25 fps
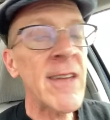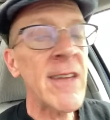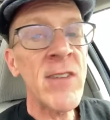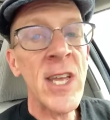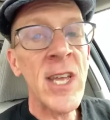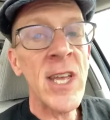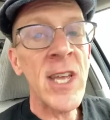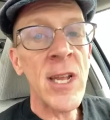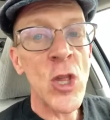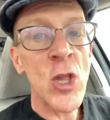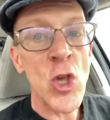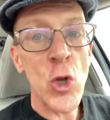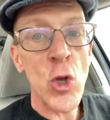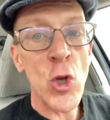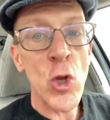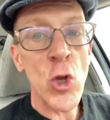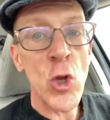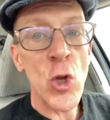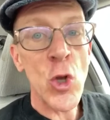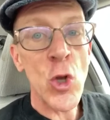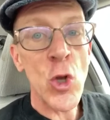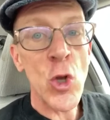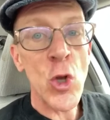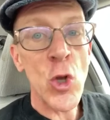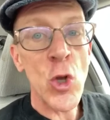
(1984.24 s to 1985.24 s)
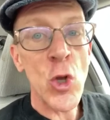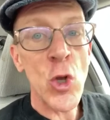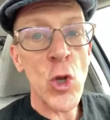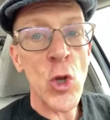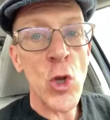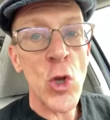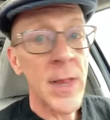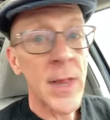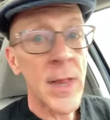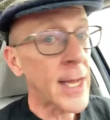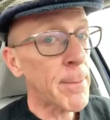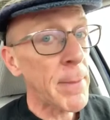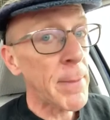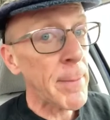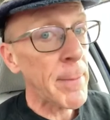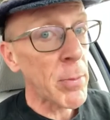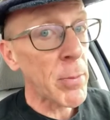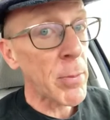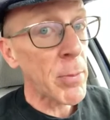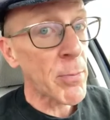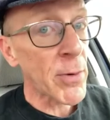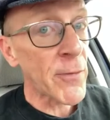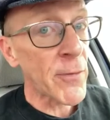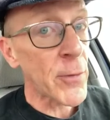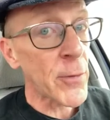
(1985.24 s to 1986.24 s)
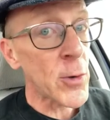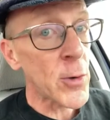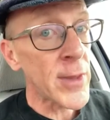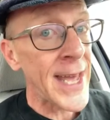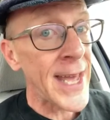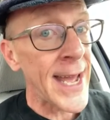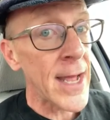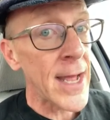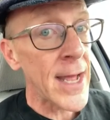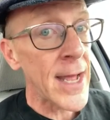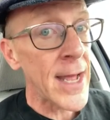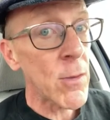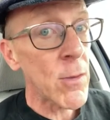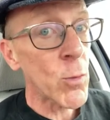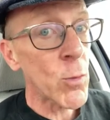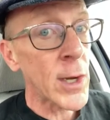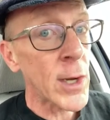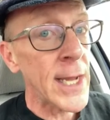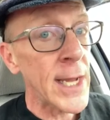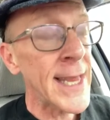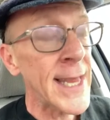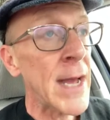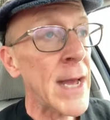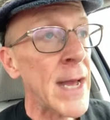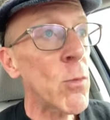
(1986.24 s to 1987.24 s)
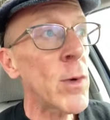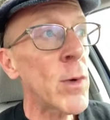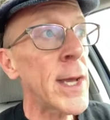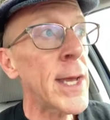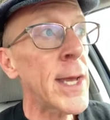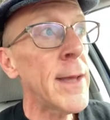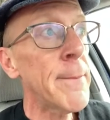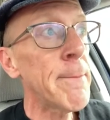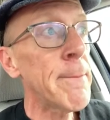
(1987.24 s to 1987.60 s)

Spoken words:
at a certain time. A lot of people prefer that, working that way.